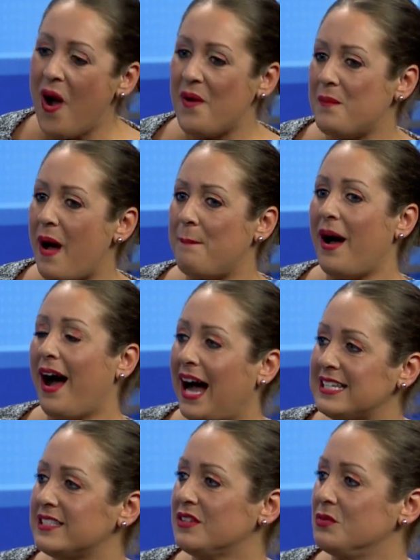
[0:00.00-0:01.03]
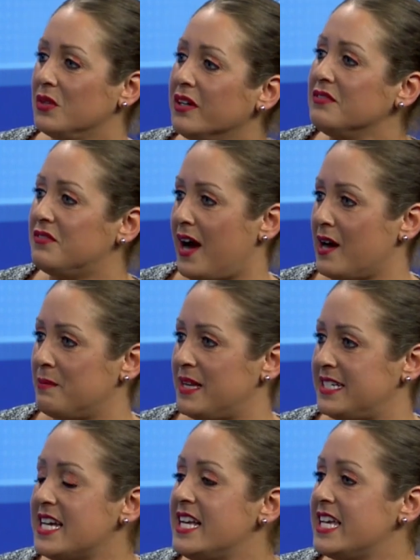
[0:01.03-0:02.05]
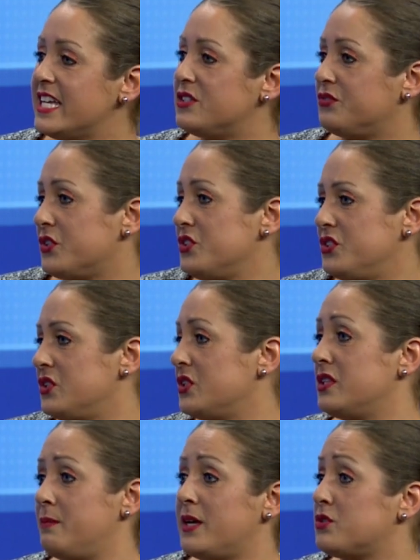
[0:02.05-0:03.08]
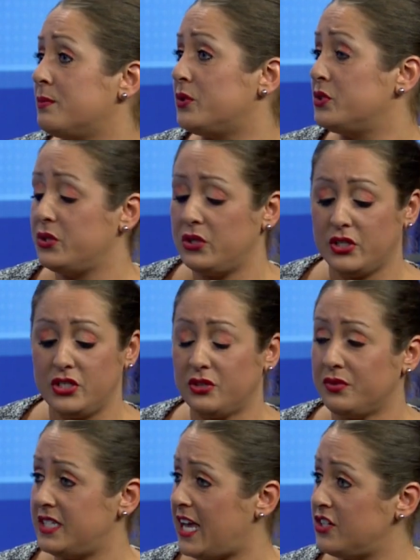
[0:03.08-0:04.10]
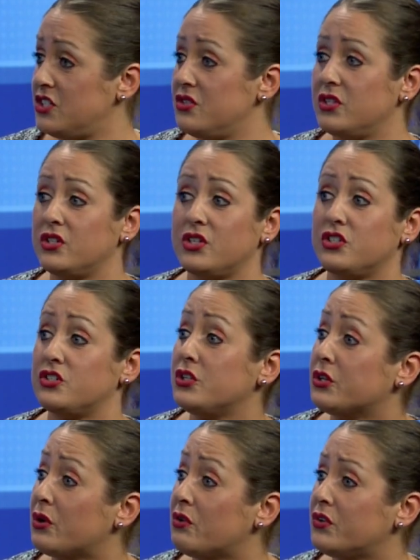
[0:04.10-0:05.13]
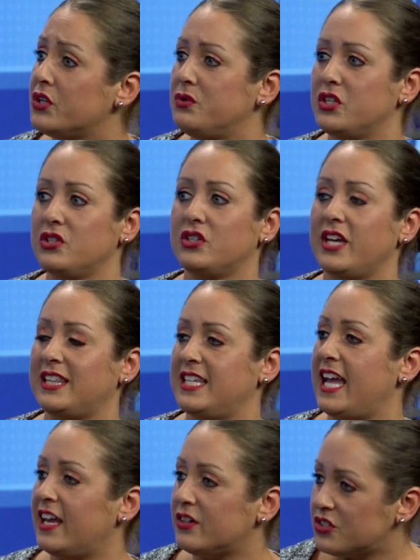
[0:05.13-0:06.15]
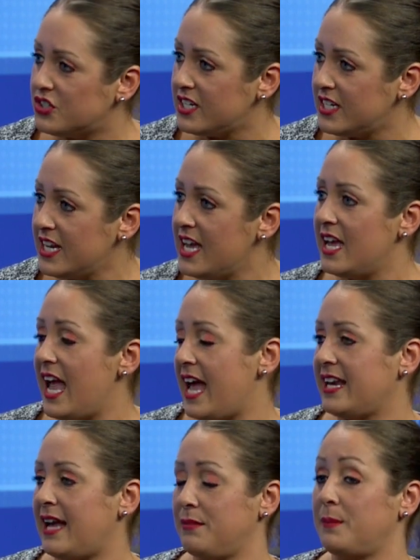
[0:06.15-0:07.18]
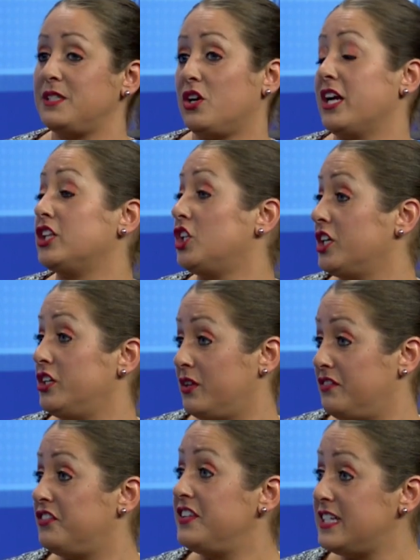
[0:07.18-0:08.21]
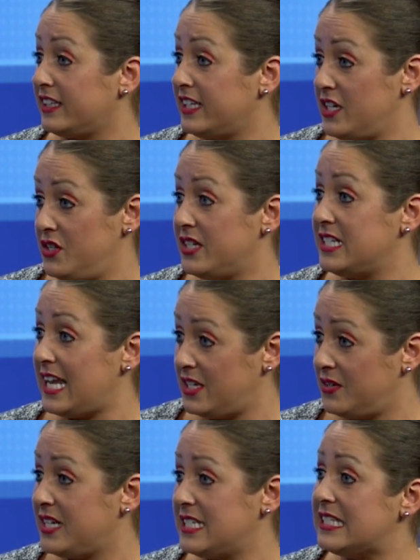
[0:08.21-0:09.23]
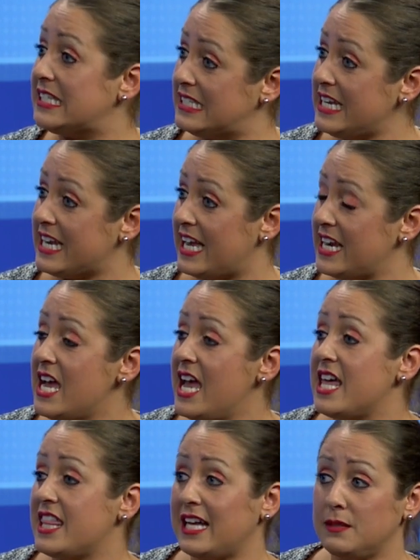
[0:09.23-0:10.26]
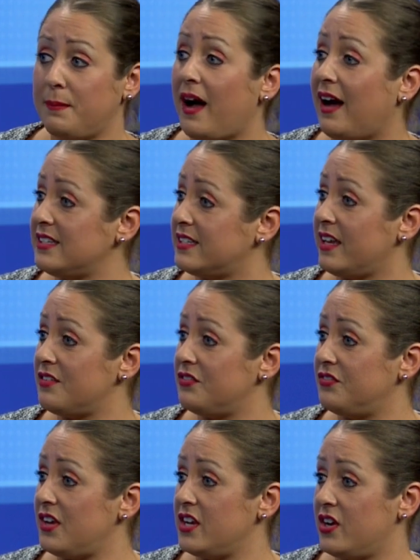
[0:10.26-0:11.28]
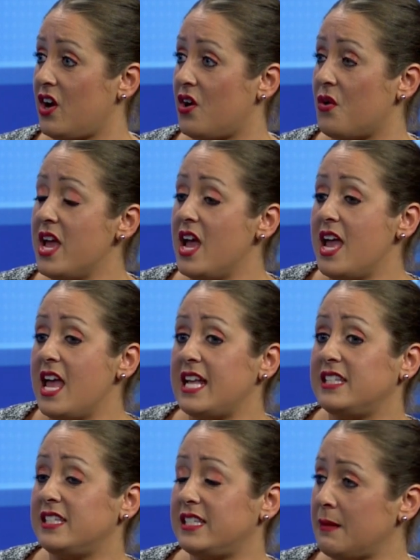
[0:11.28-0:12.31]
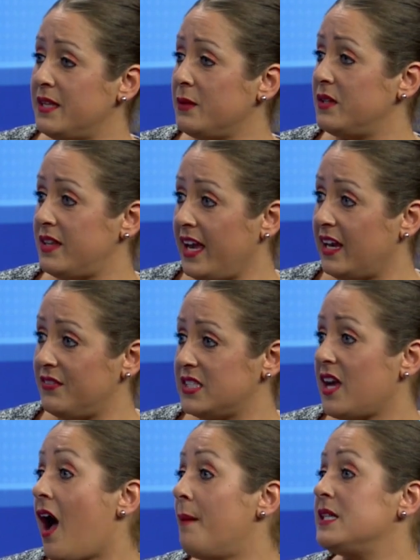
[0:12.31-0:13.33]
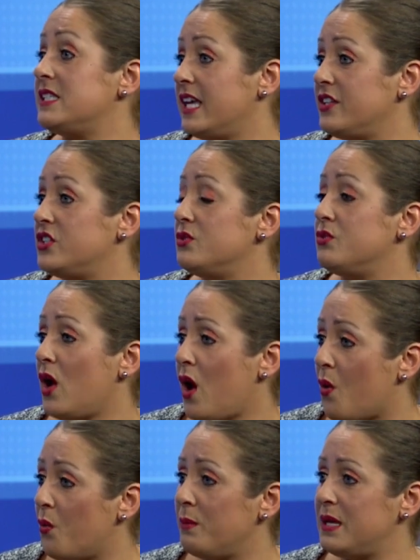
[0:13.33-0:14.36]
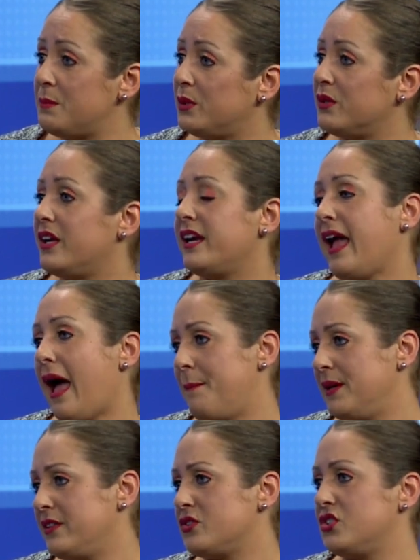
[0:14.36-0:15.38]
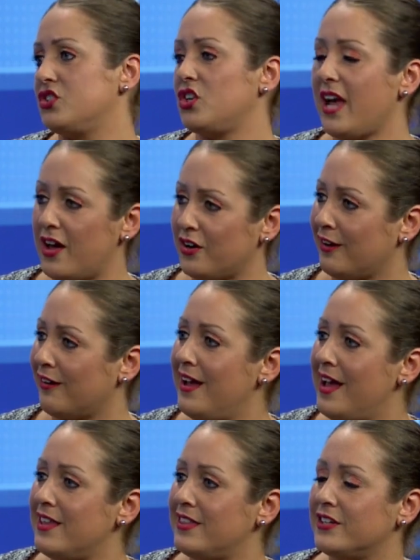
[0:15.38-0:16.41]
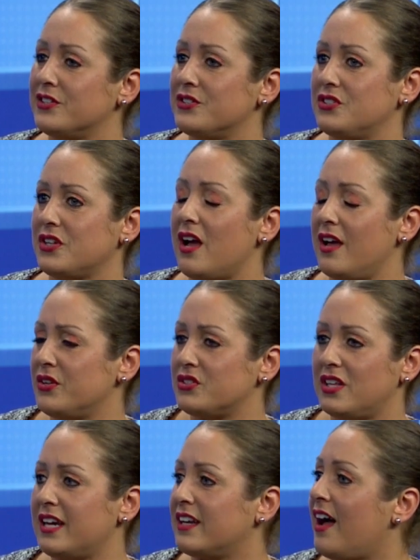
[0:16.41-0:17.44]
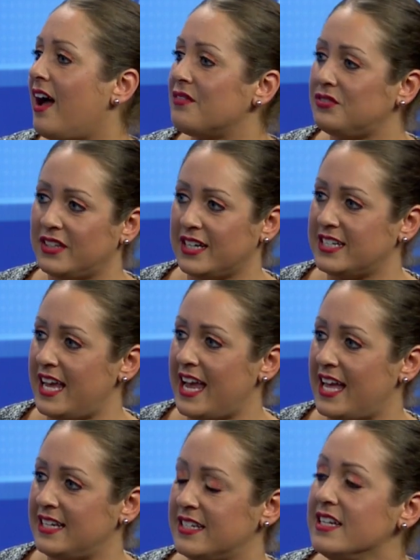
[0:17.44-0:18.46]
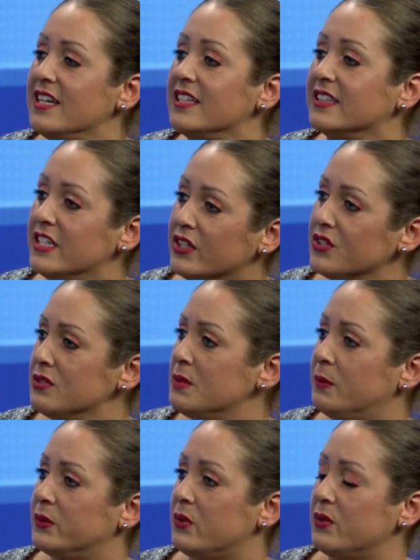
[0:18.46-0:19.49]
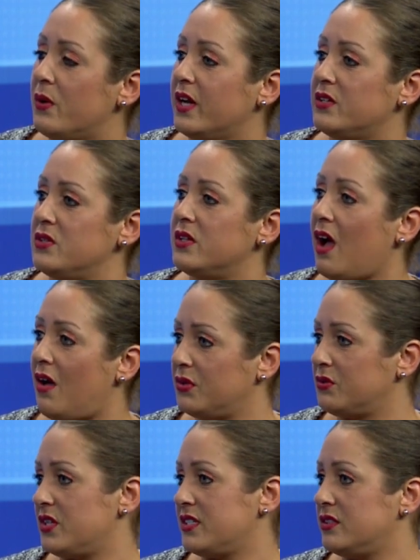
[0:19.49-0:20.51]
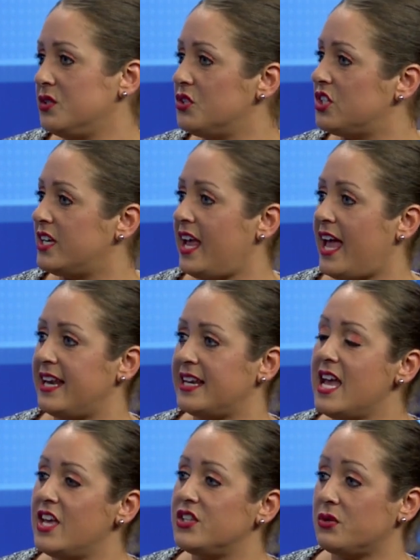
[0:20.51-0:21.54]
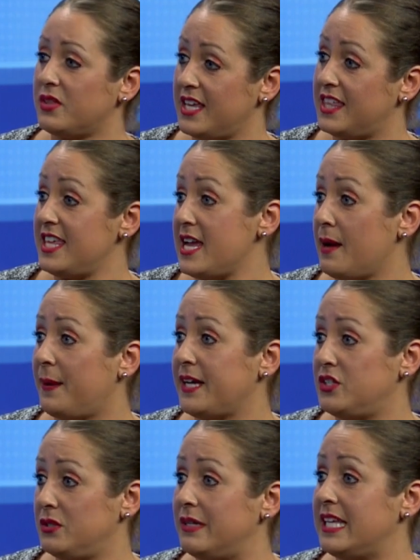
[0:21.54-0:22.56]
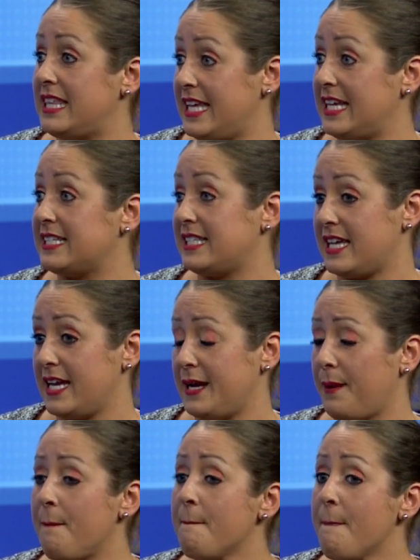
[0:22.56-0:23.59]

um, a positive work environment is first you can look at the measurables you can look at your retention you can look at your turnover you can look at the energy and that i'm sorry look you can feel it and you can right. and you can see it that's positive you know it's the same thing with negative it's common sense you know when people are not happy there's chatter there's there's a lot of conflict and leaders and people don't know how to do the conflict resolution. And so they think by doing things like